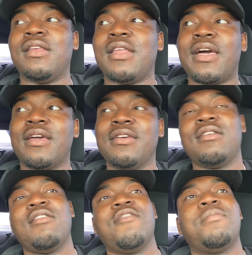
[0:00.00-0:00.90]
Like, you
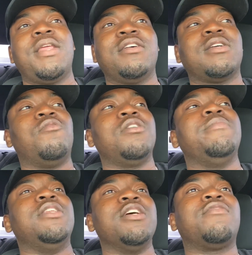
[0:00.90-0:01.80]
know, everybody else, I wanted to
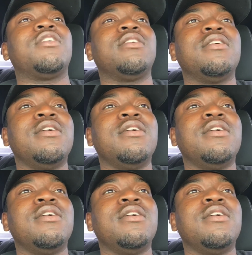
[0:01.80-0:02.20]
be different.